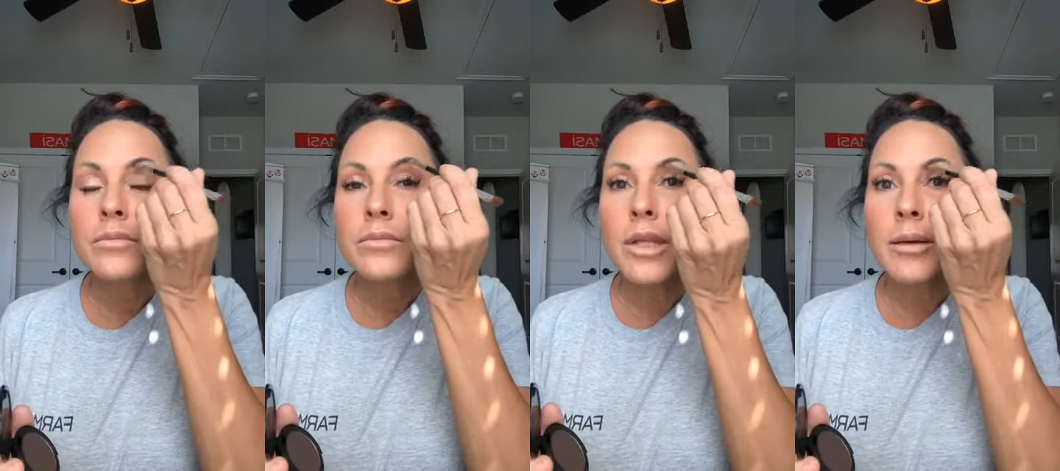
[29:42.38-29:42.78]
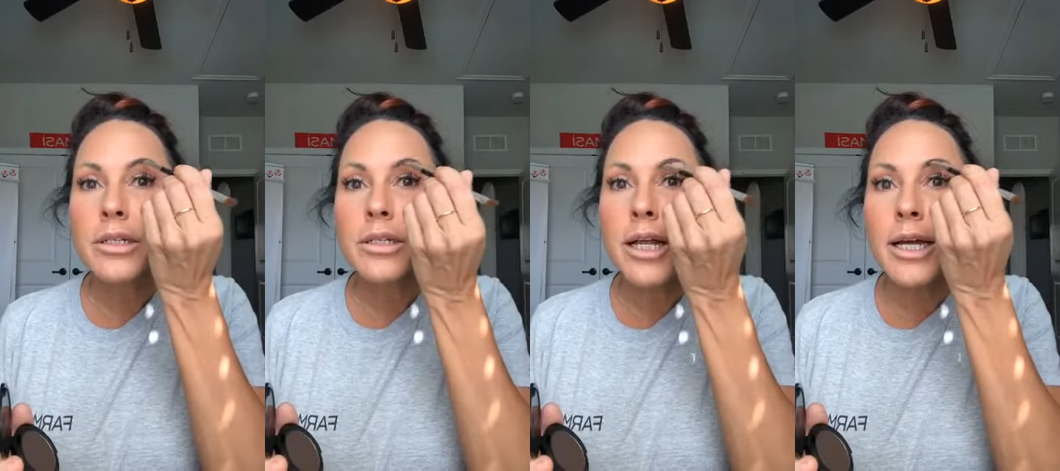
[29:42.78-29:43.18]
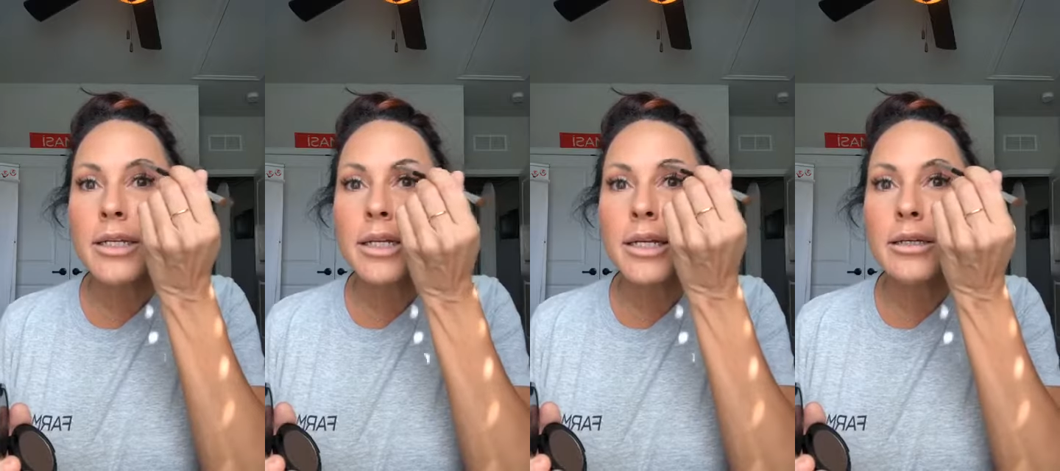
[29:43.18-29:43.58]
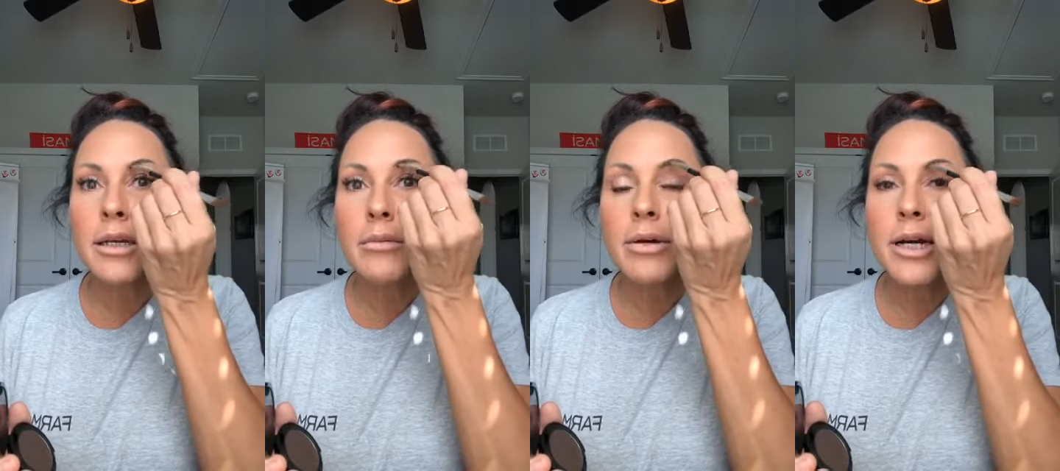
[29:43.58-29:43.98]
I'm just lazy.
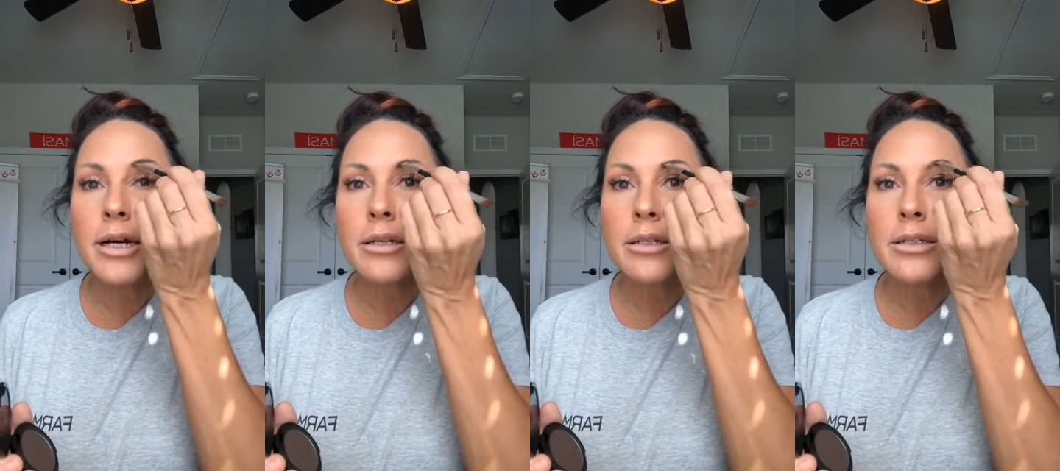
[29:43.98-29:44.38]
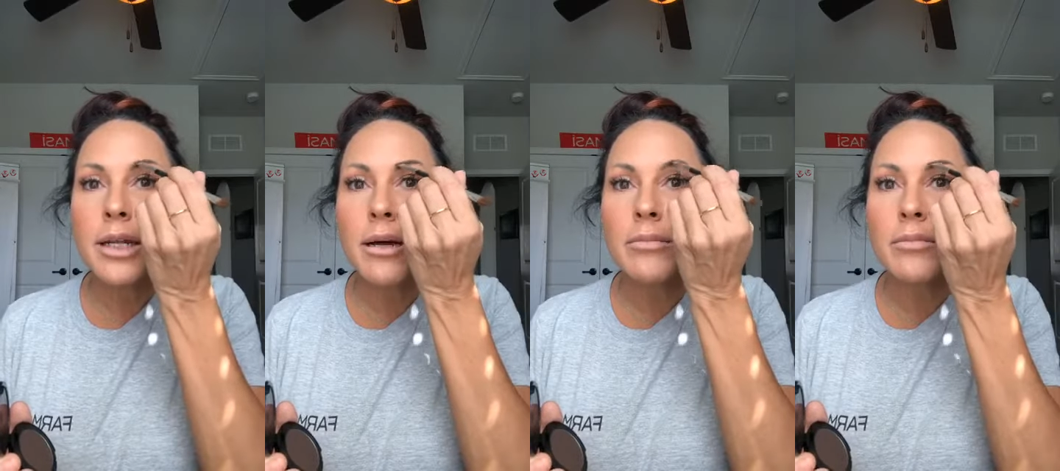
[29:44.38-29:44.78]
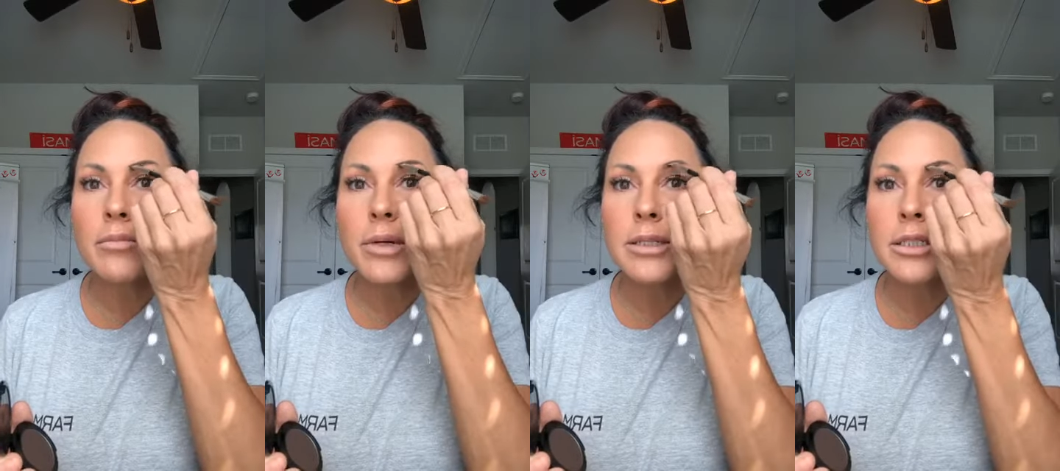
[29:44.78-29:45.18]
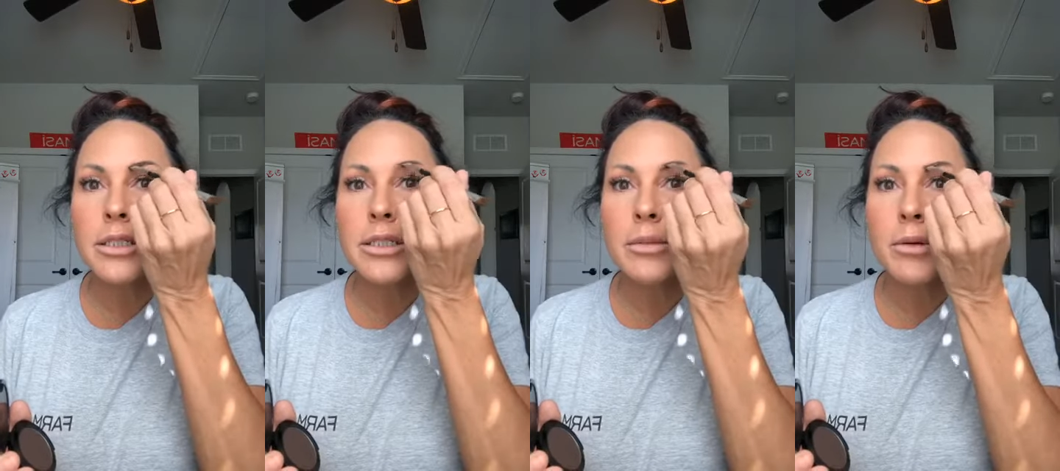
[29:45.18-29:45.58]
And brows, I'm
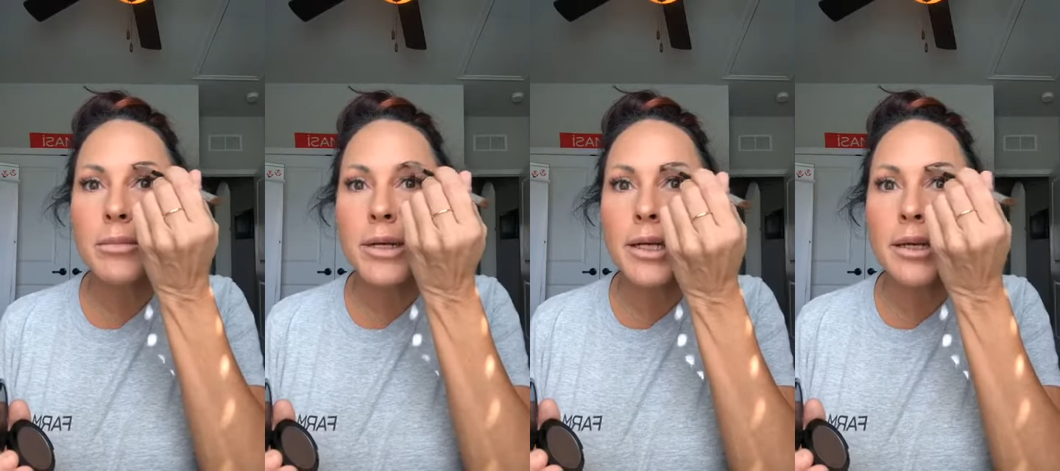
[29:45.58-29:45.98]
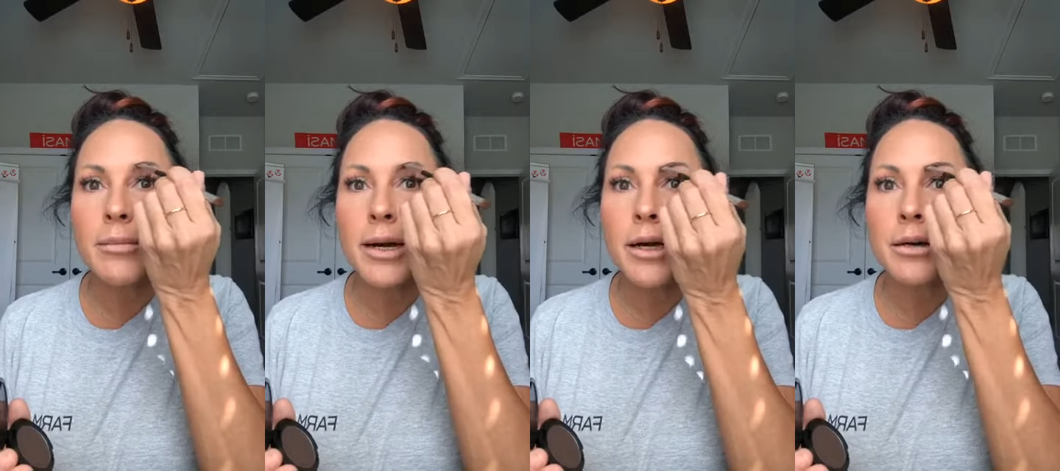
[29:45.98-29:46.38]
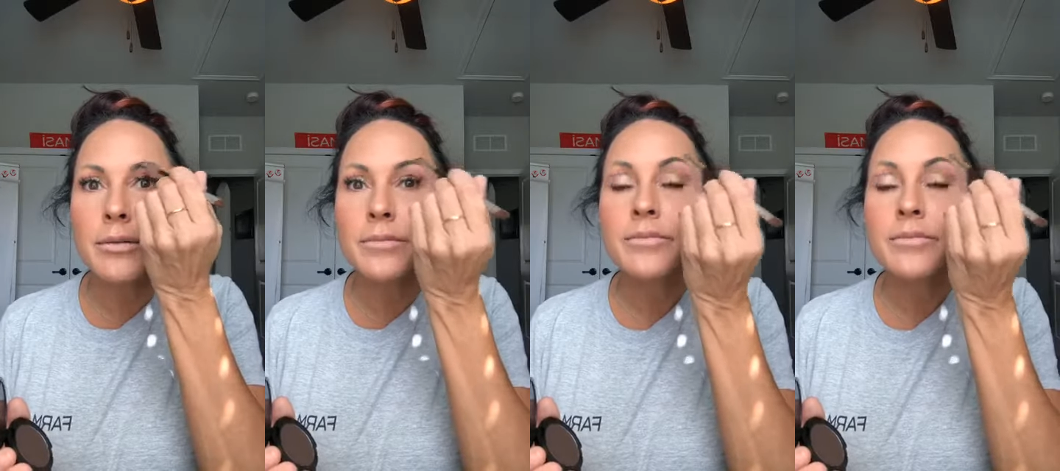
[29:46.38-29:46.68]
super picky about.